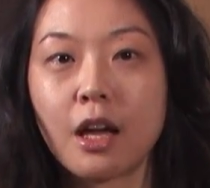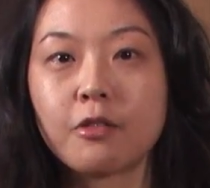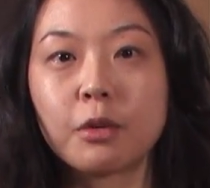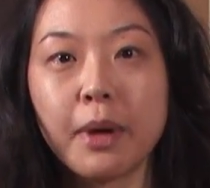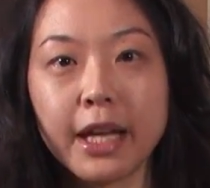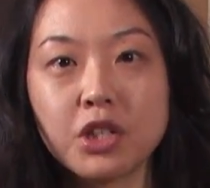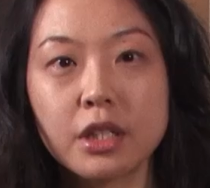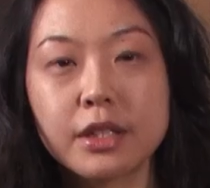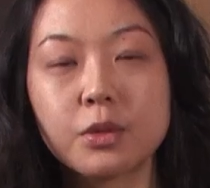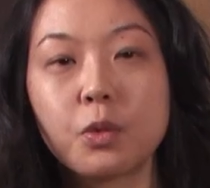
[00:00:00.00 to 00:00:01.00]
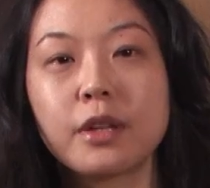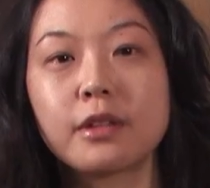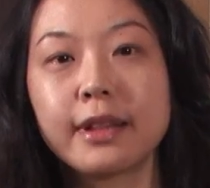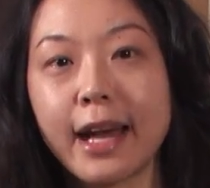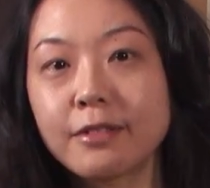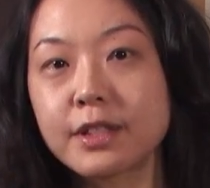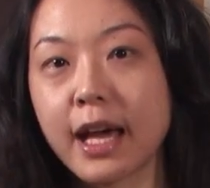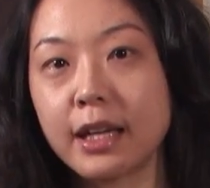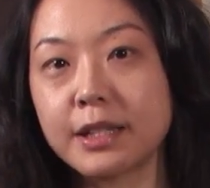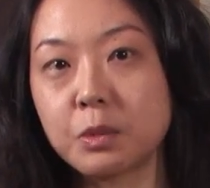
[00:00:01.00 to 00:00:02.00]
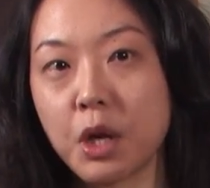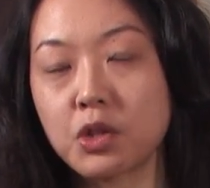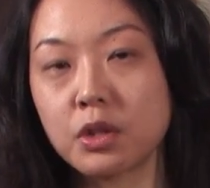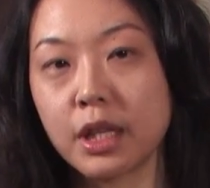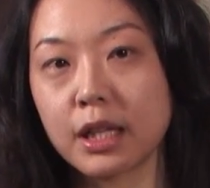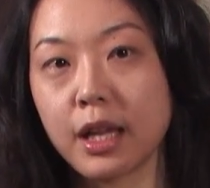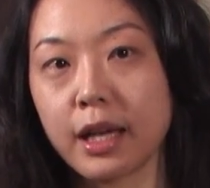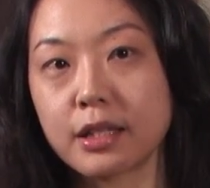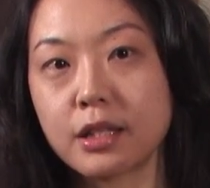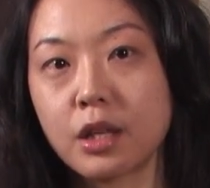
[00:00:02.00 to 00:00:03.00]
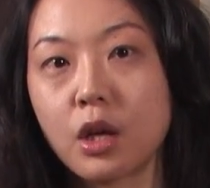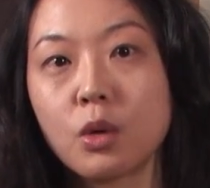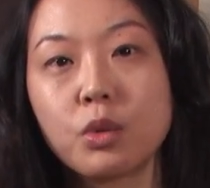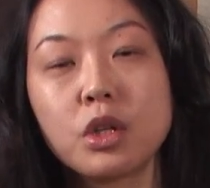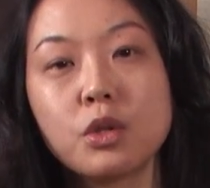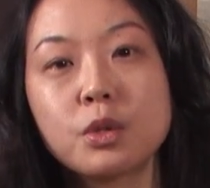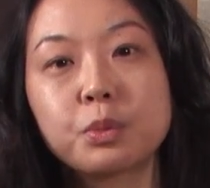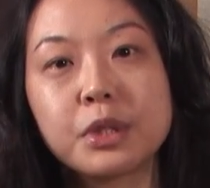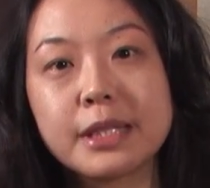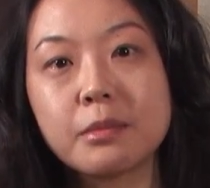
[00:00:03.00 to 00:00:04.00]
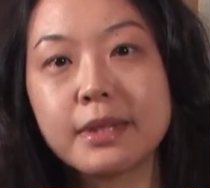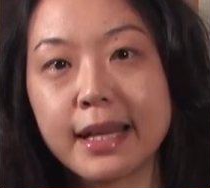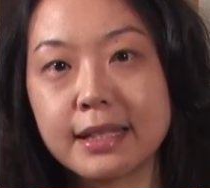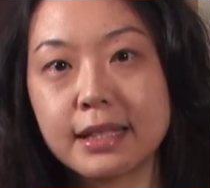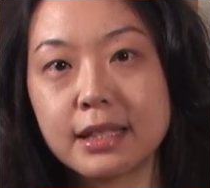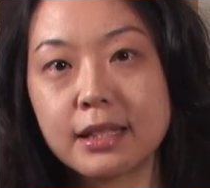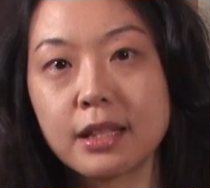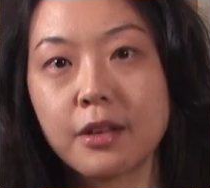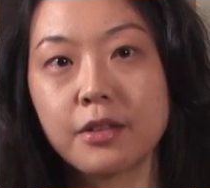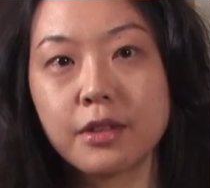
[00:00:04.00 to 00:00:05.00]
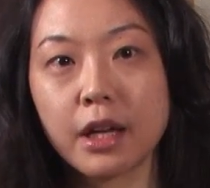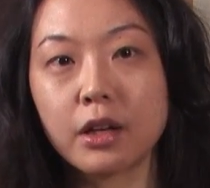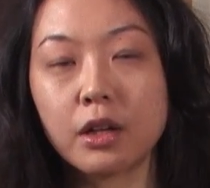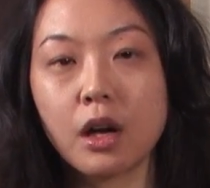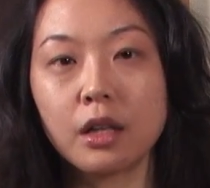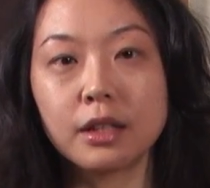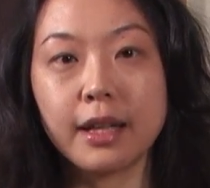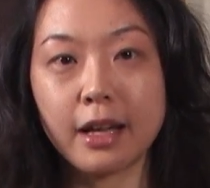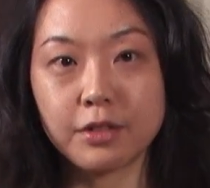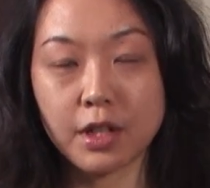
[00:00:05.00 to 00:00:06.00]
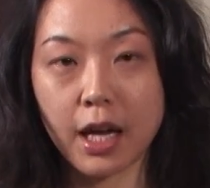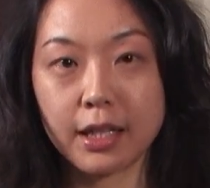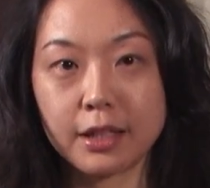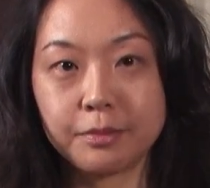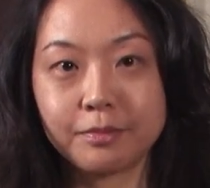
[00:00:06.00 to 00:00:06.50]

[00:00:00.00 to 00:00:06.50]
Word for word: For patients with left-sided spatial neglect, we use prism lenses thicker on the left side.